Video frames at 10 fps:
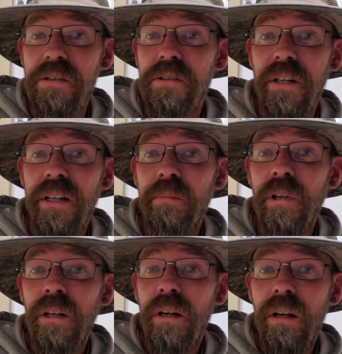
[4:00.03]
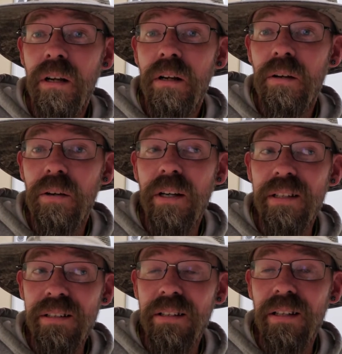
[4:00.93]
a stream or
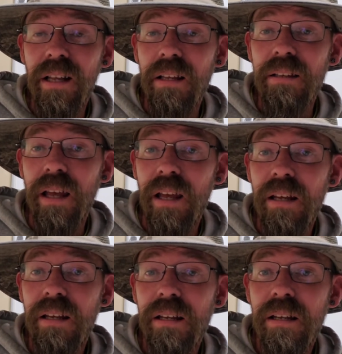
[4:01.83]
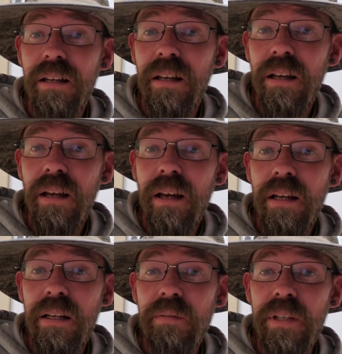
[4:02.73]
anything like that.
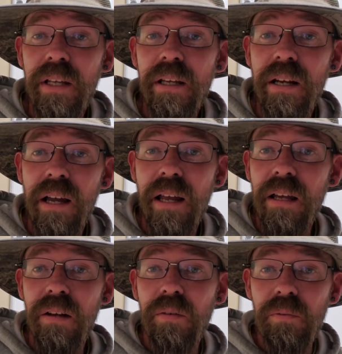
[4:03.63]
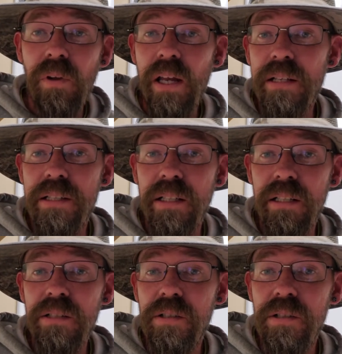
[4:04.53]
And even then, I have 18
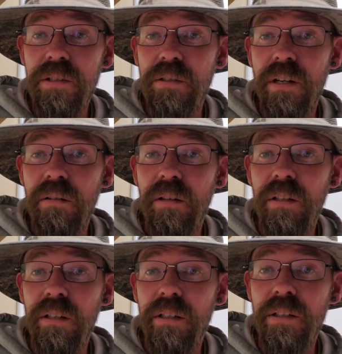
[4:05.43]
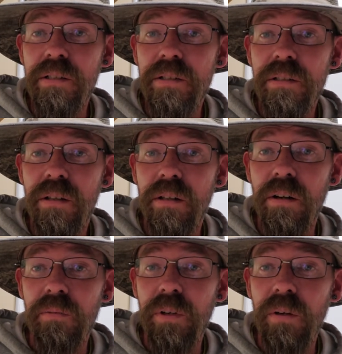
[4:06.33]
inches of ground clearance or
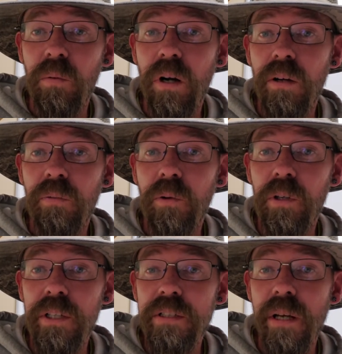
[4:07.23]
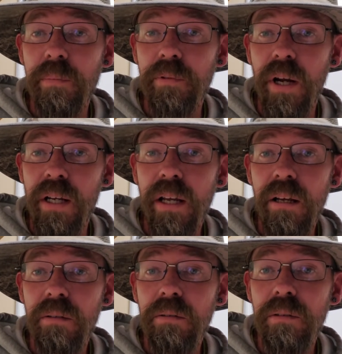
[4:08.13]
of water fording depth right
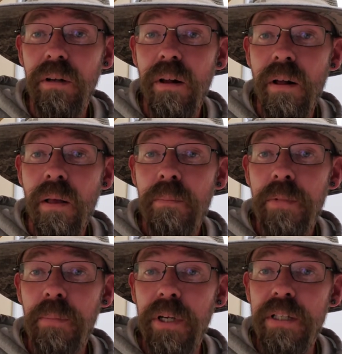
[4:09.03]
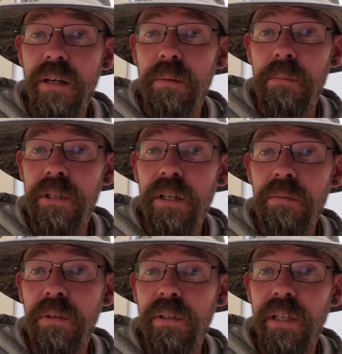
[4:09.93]
now. But by the time I'm
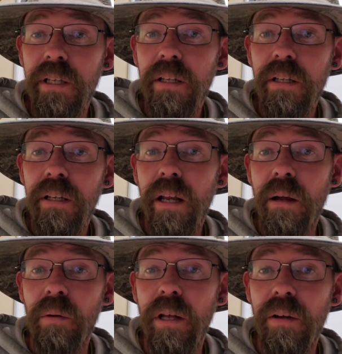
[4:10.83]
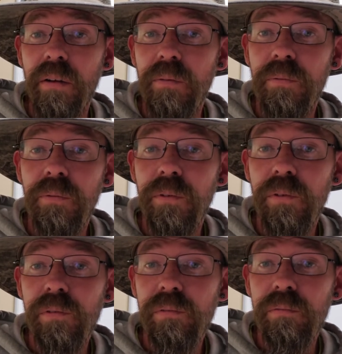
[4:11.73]
done with it, I will have
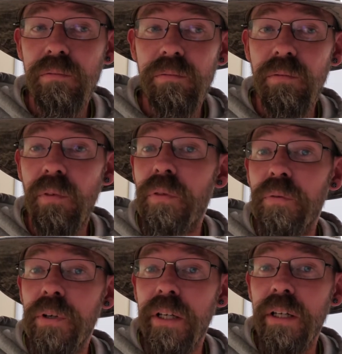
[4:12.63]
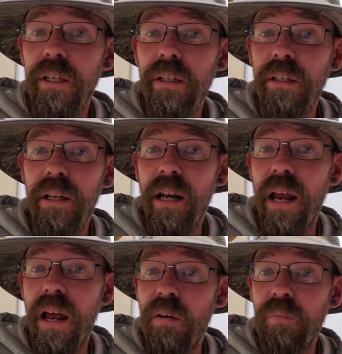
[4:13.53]

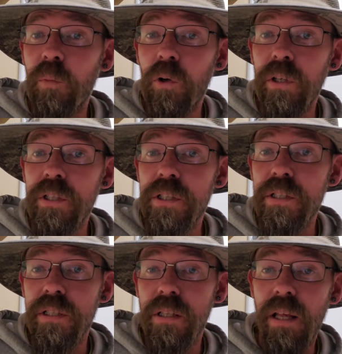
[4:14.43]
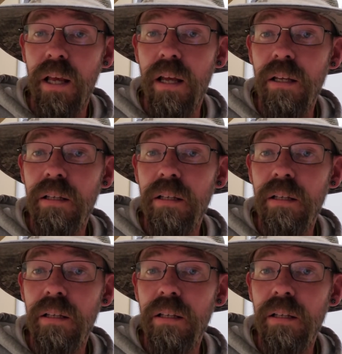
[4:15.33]
3.5 more inches than that.